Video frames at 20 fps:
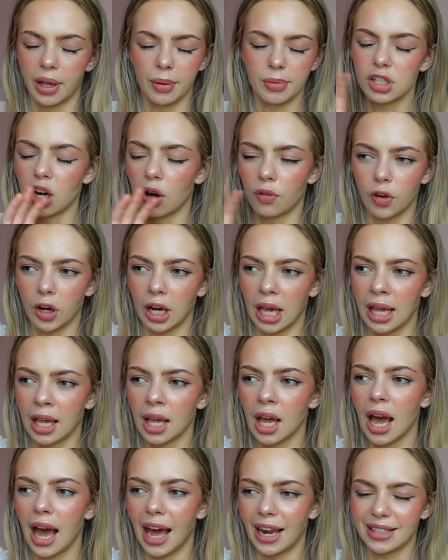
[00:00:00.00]
It was not funny,
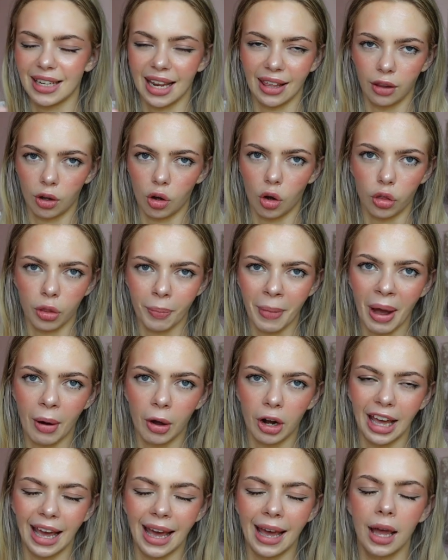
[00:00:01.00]
and Taylor called them out
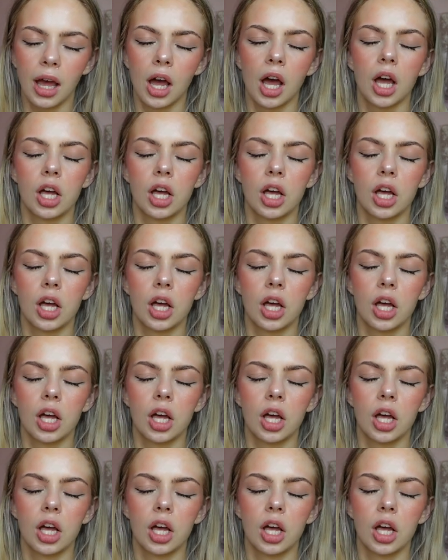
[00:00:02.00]
on it.